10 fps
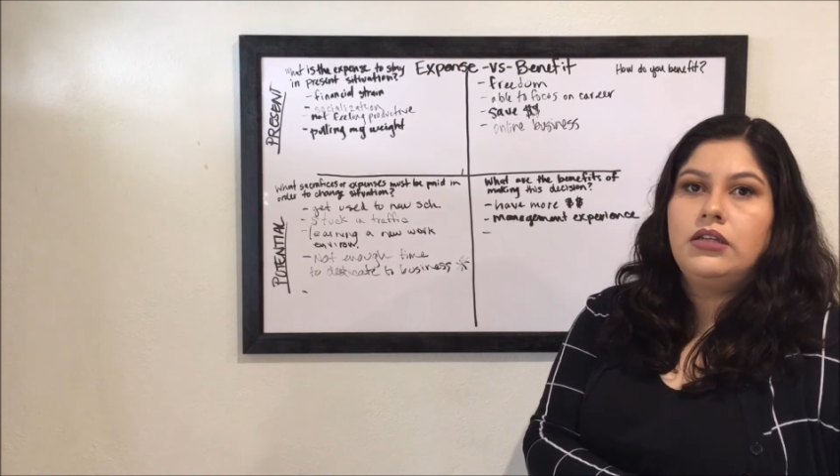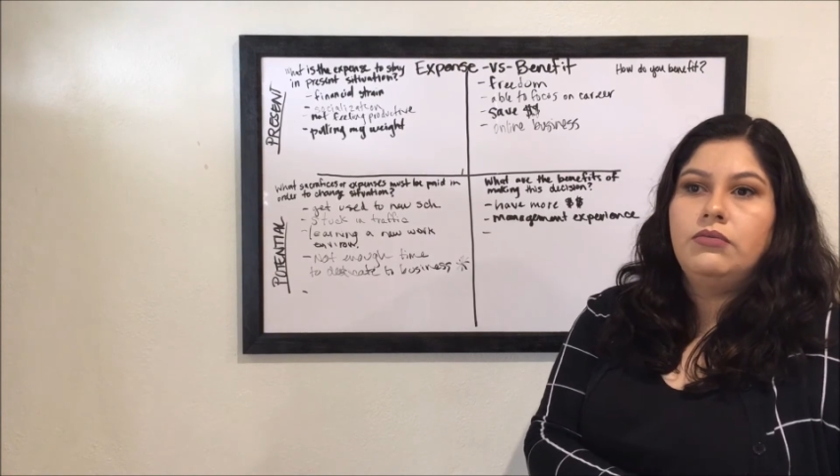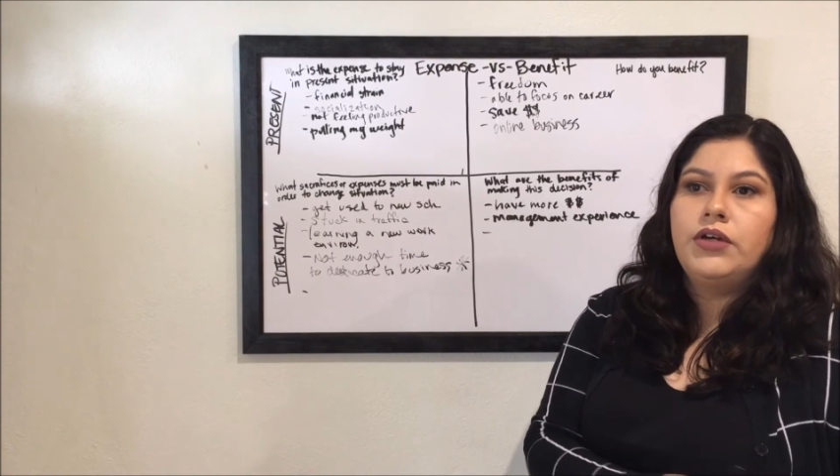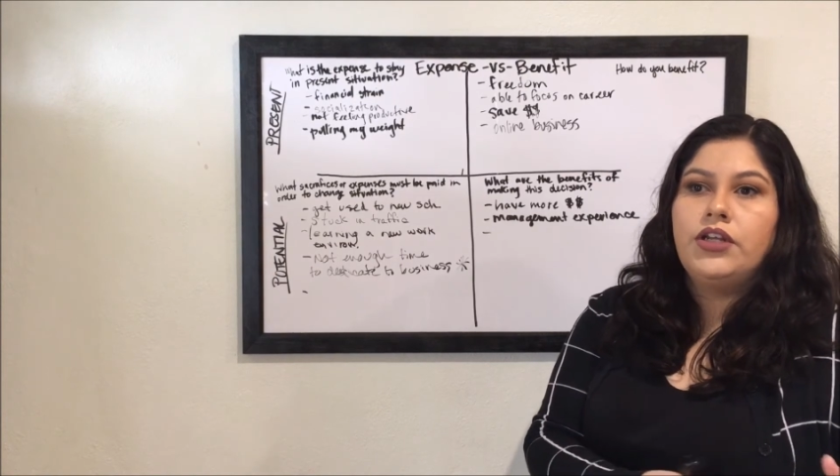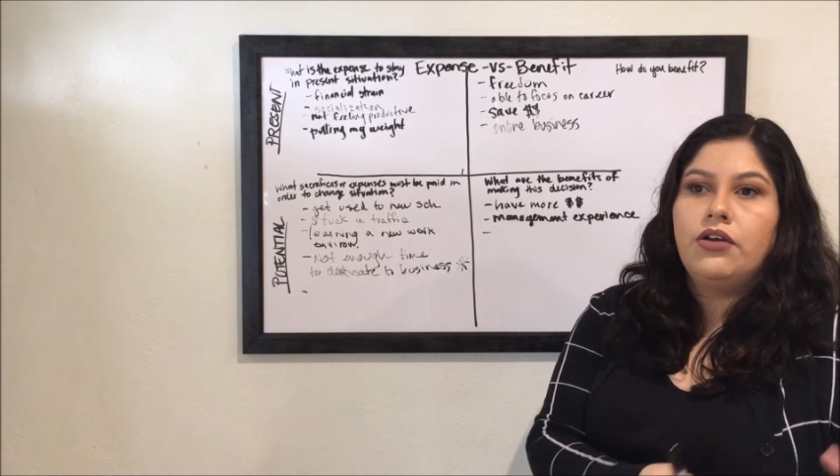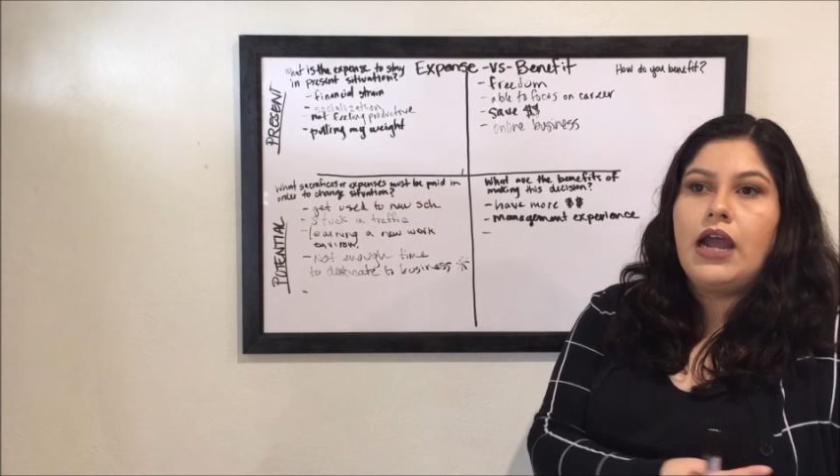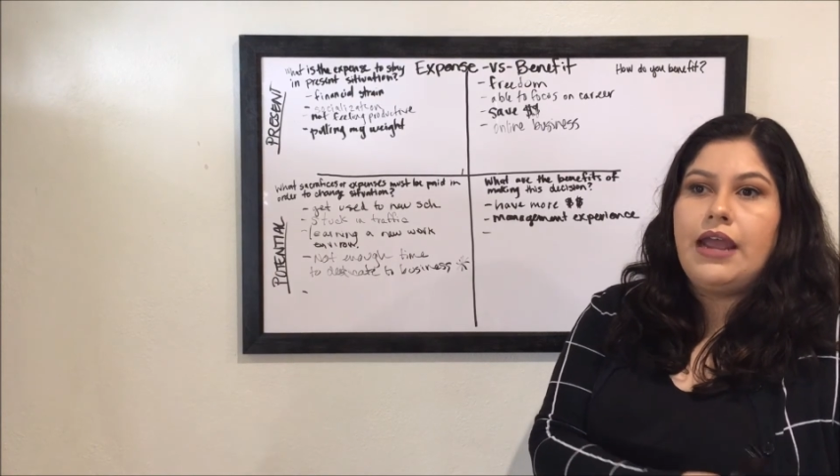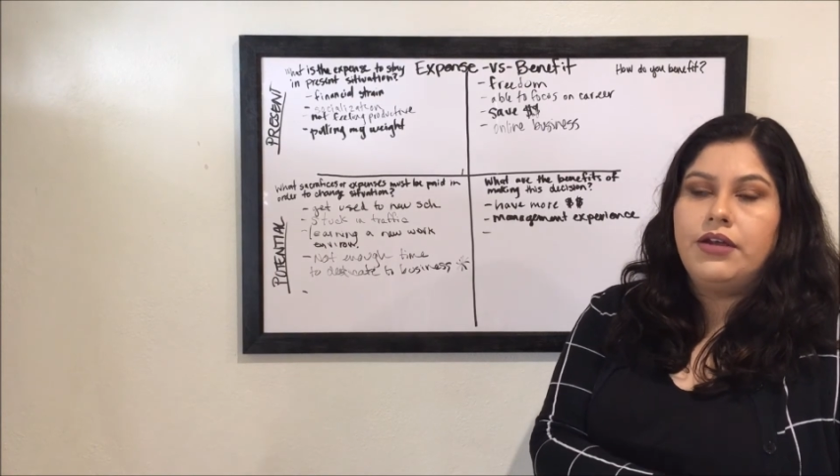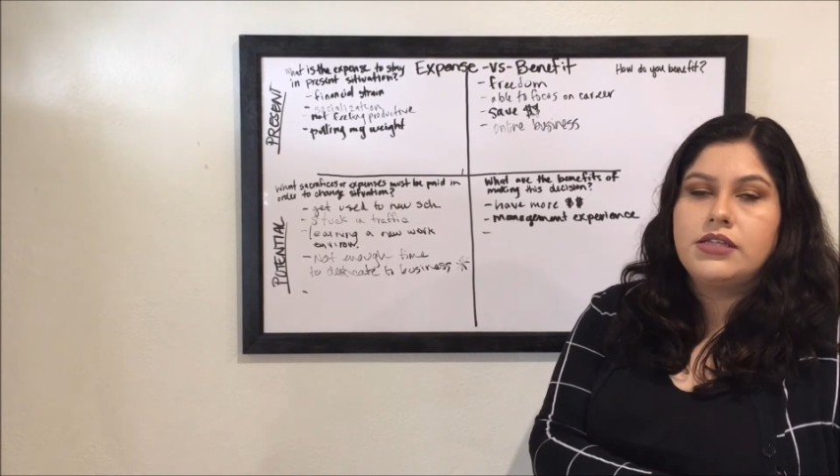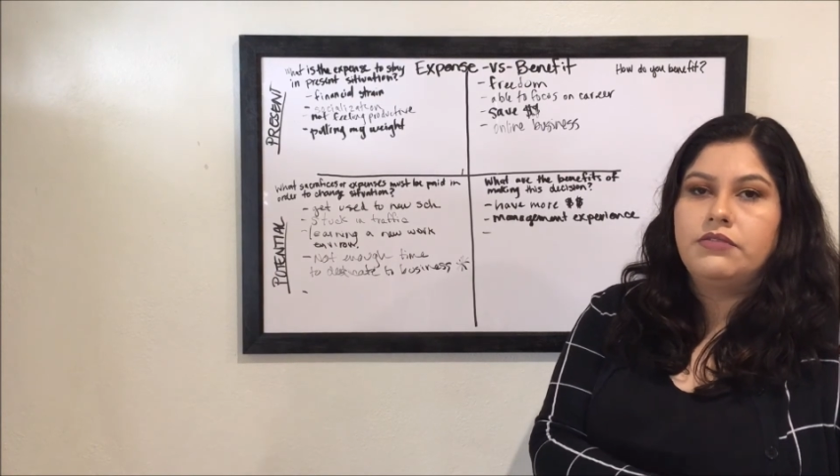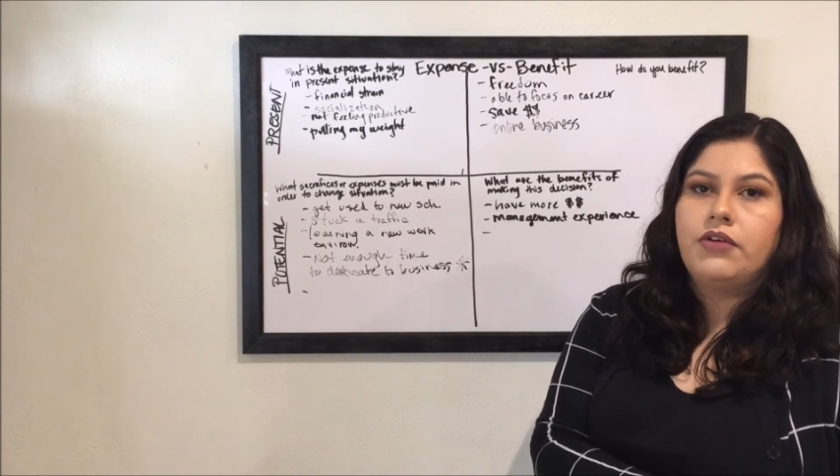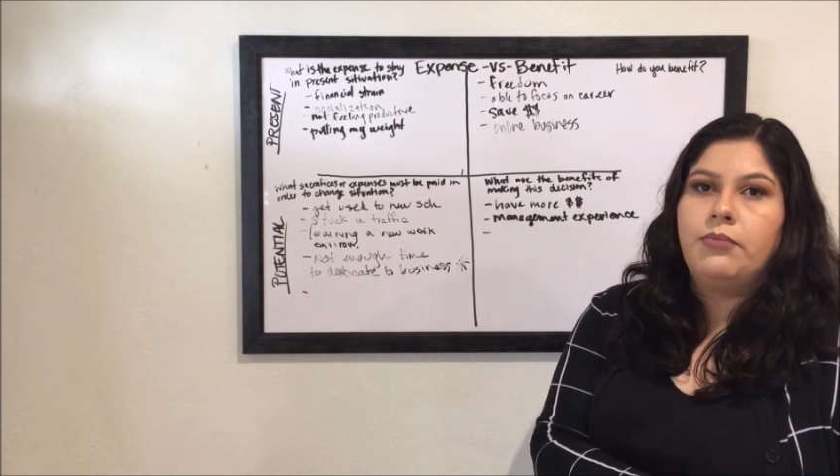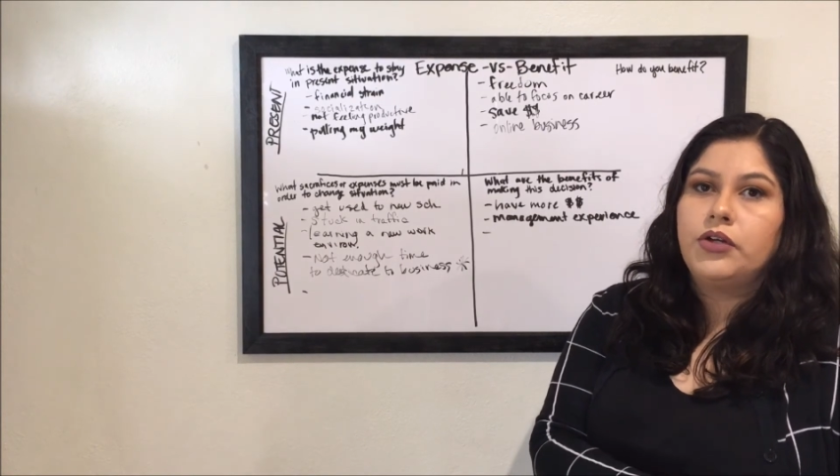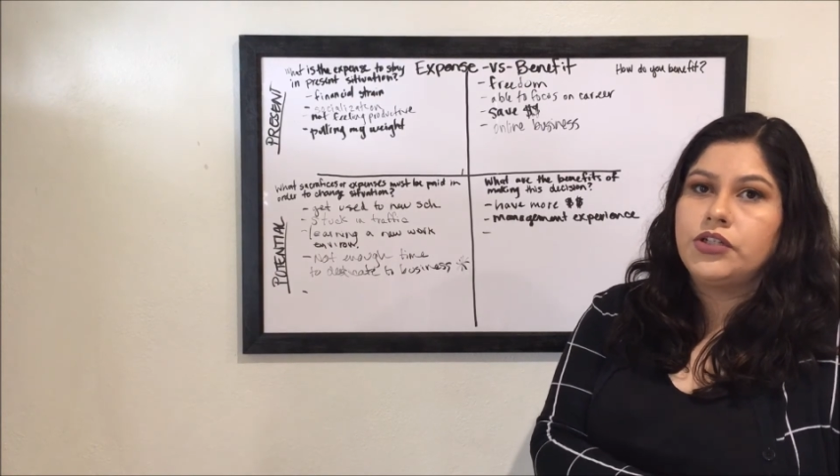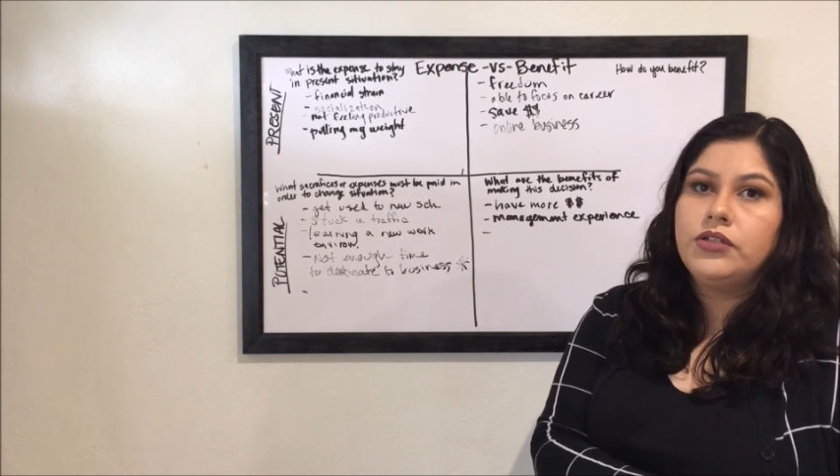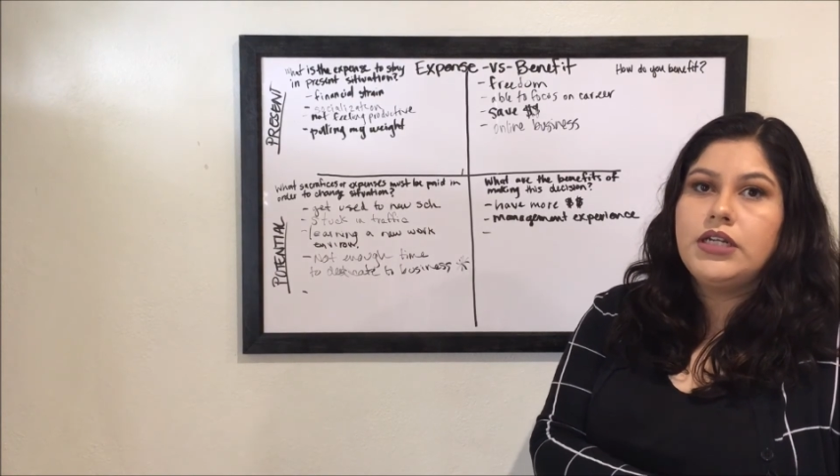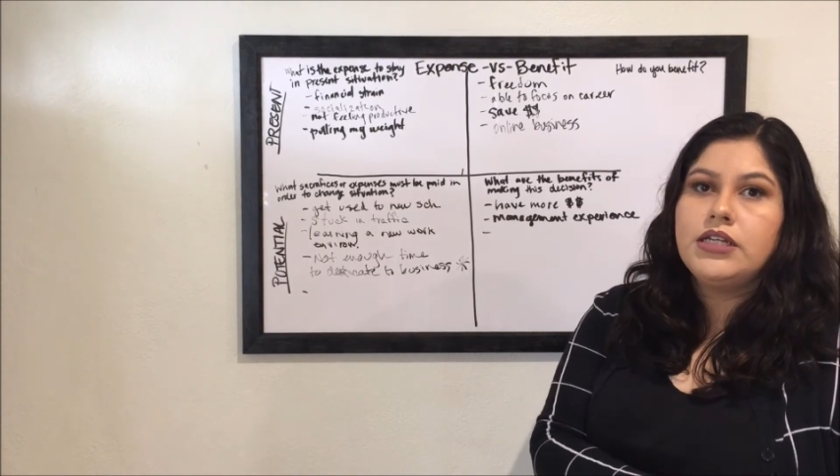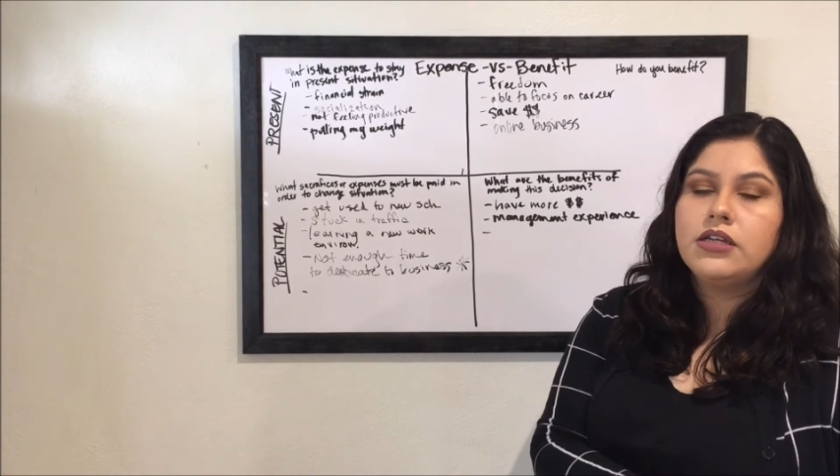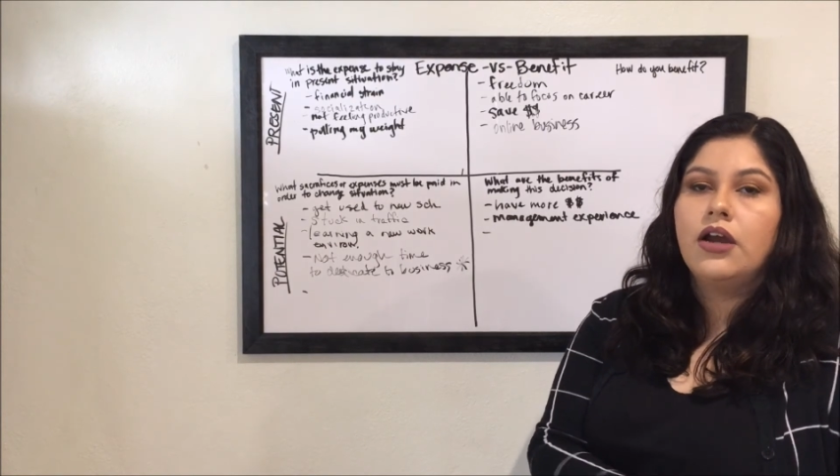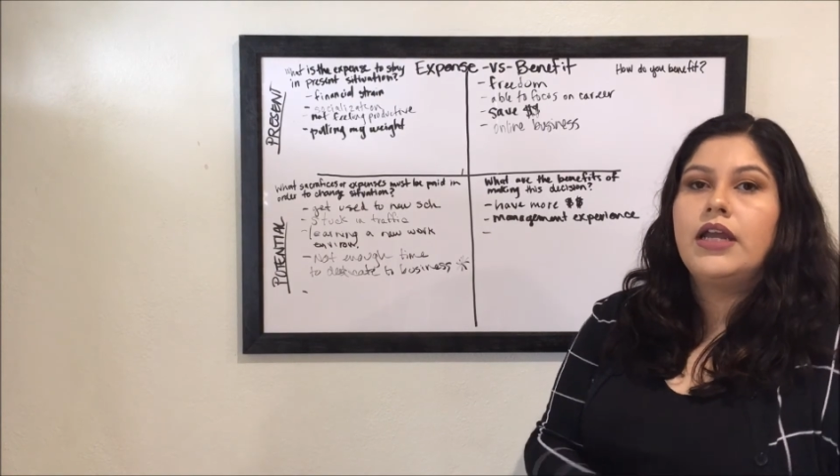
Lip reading: what your areas of opportunities are,